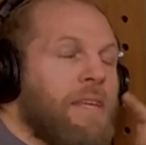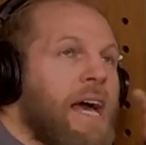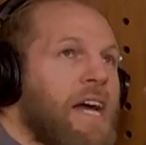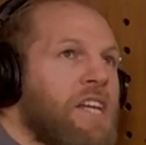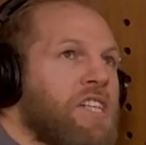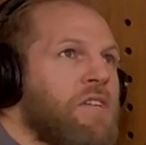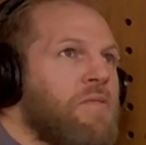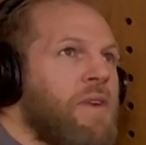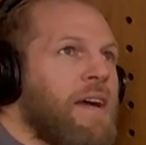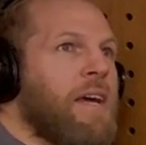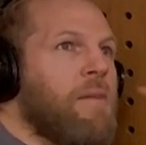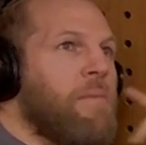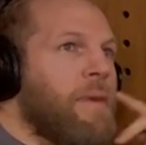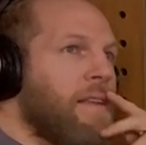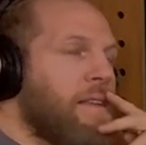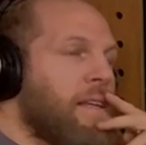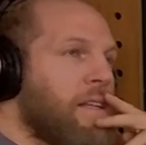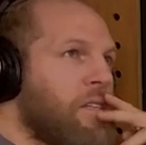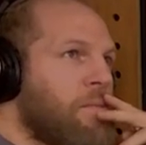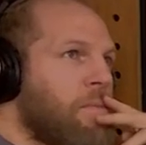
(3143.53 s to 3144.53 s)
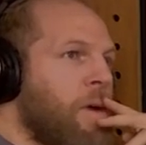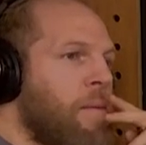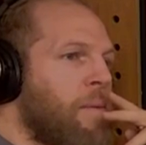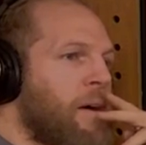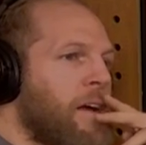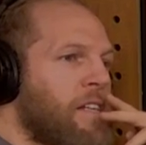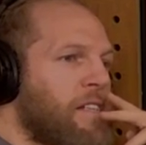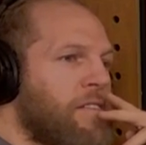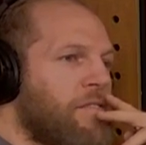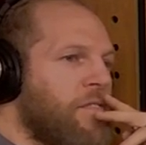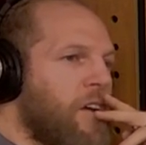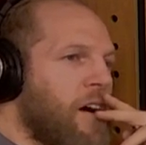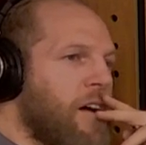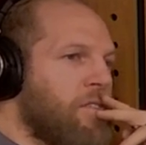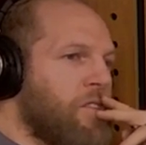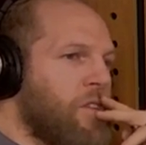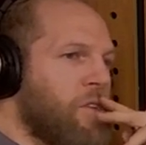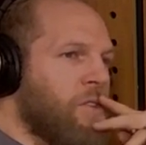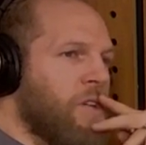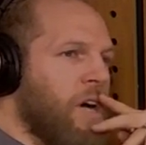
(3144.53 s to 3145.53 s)
actually recommended to my parents the
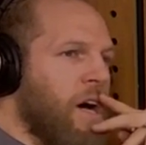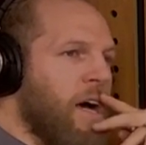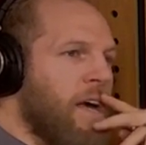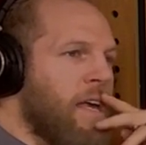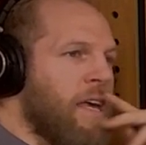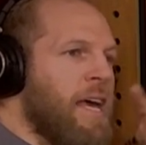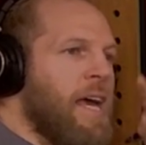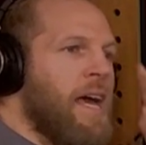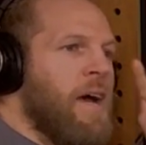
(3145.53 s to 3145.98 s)
5-2 diet.